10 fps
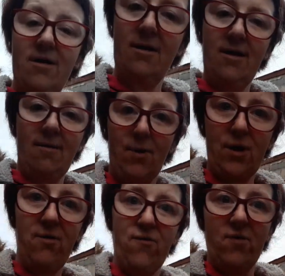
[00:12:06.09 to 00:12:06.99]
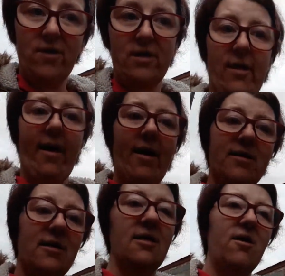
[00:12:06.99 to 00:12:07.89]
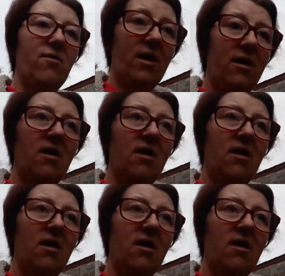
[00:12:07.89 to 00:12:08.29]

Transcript: I'm looking forward to that anyway.